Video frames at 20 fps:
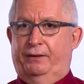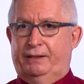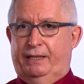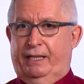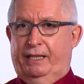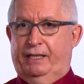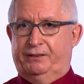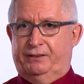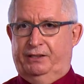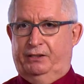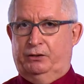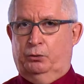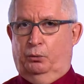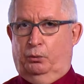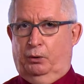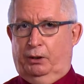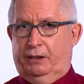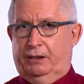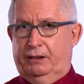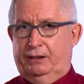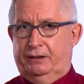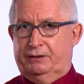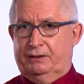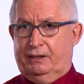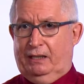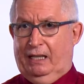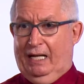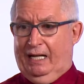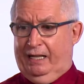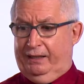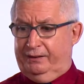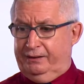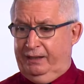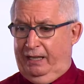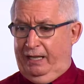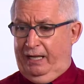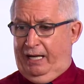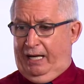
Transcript: a data set to work in this class.